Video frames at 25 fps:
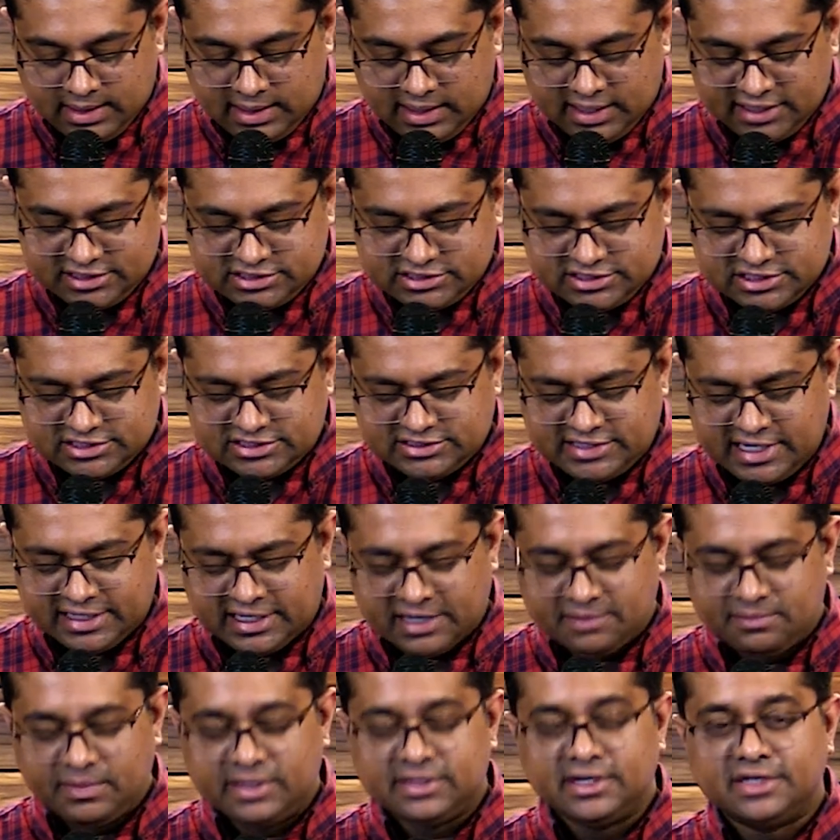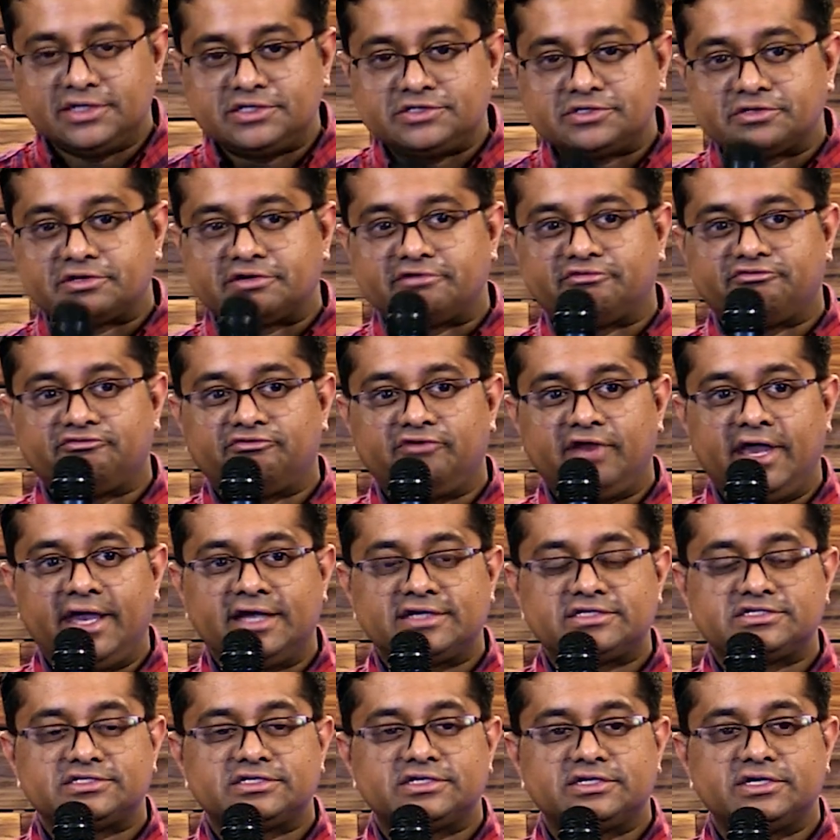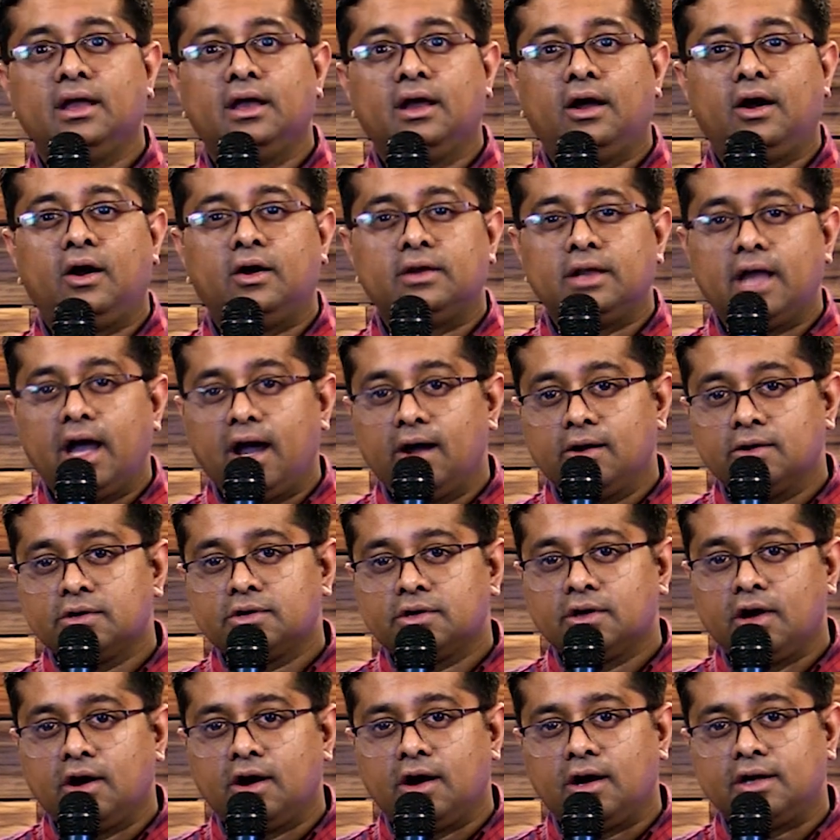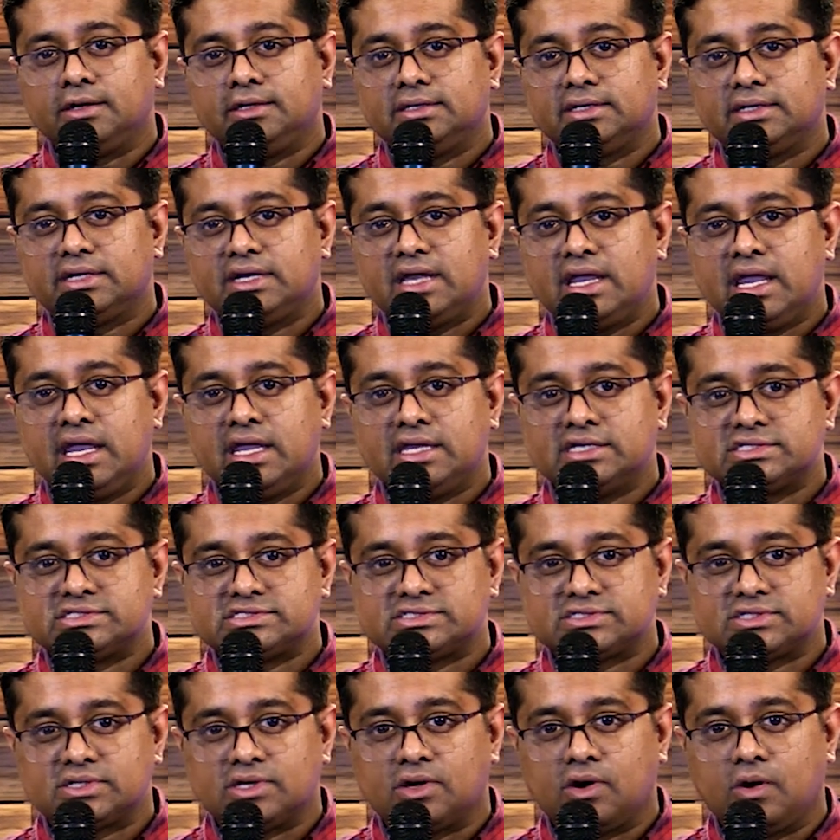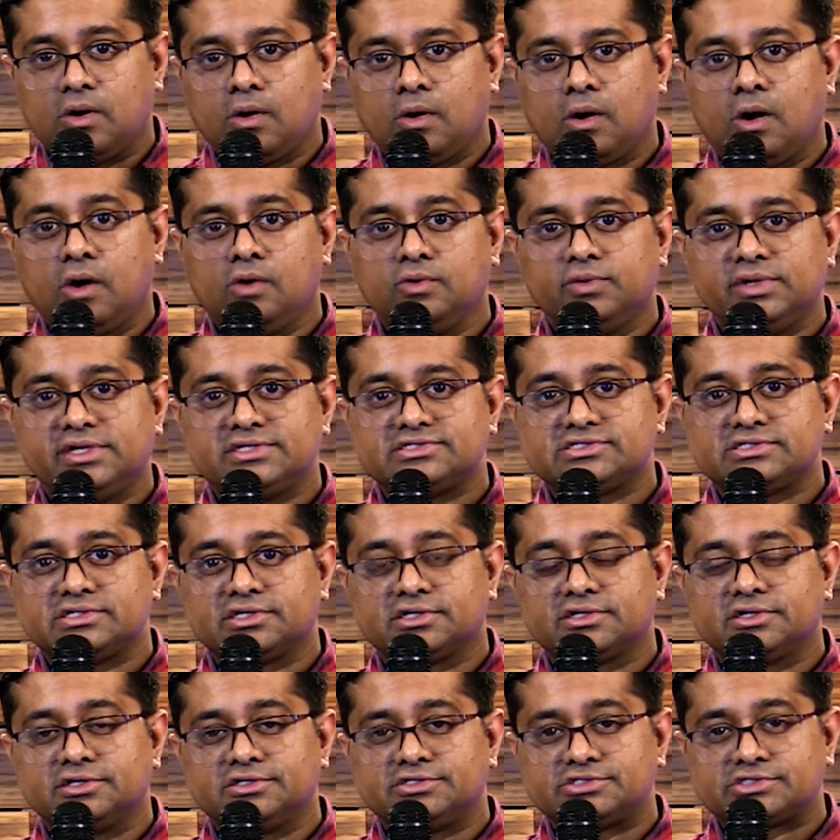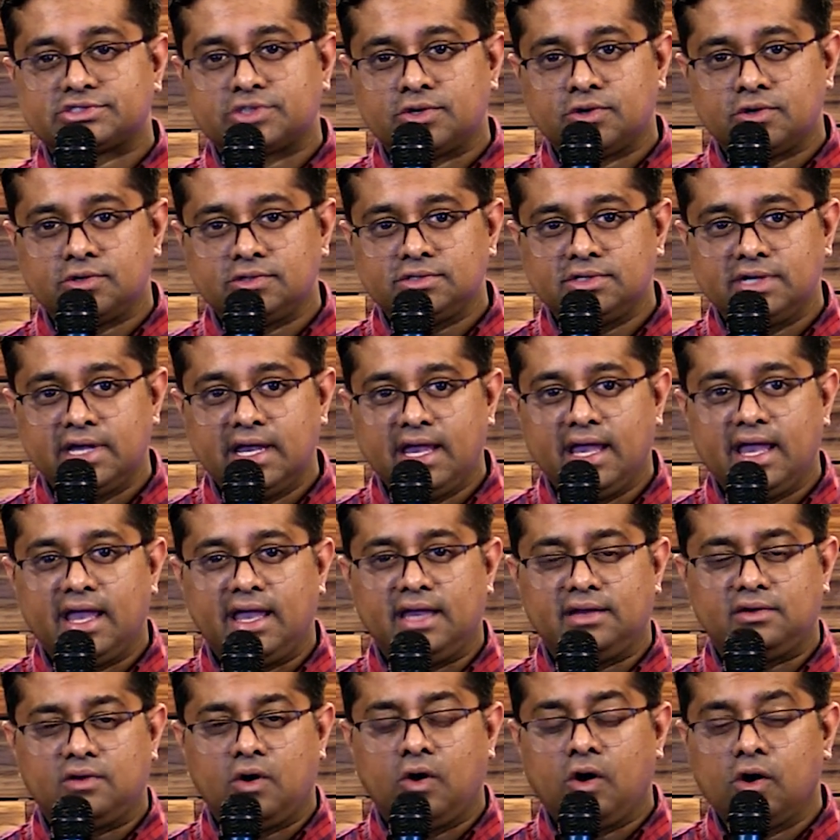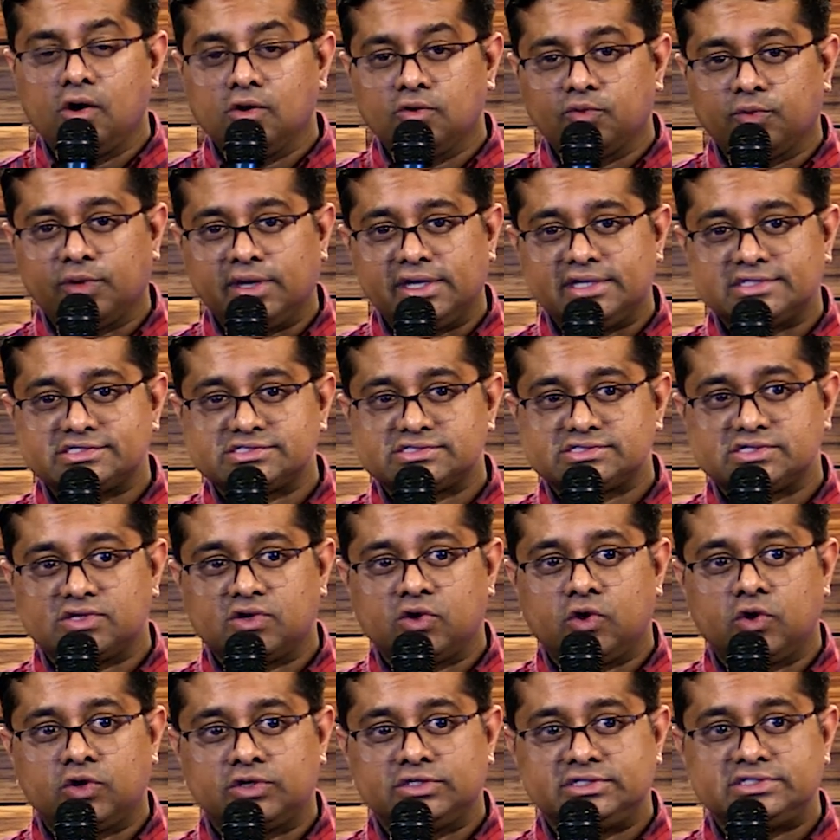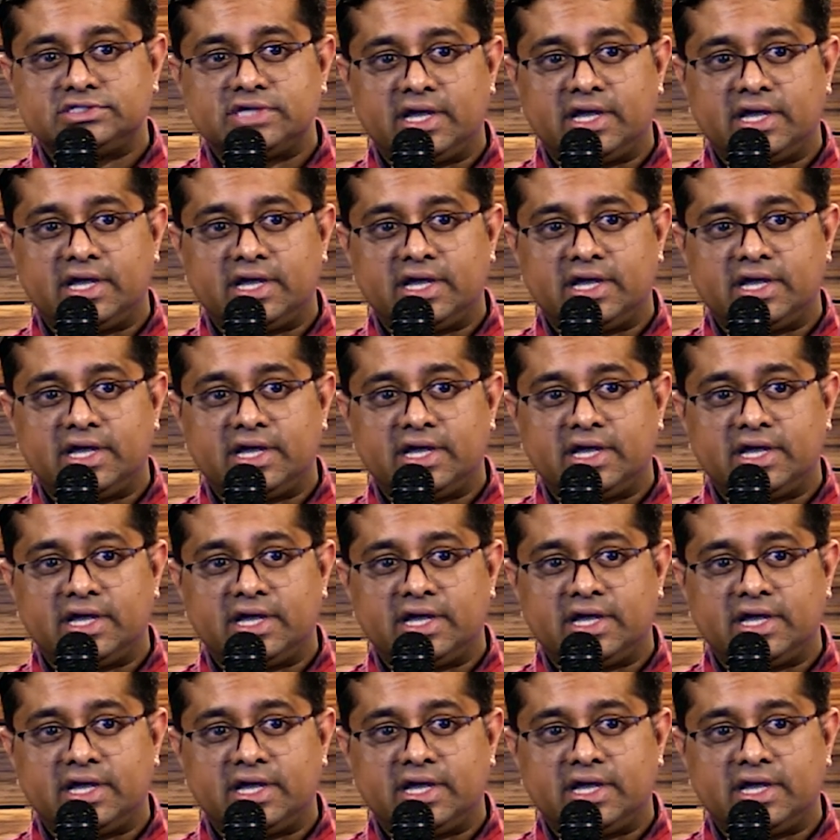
Let's just take a minute to reflect on how God is always in control and always on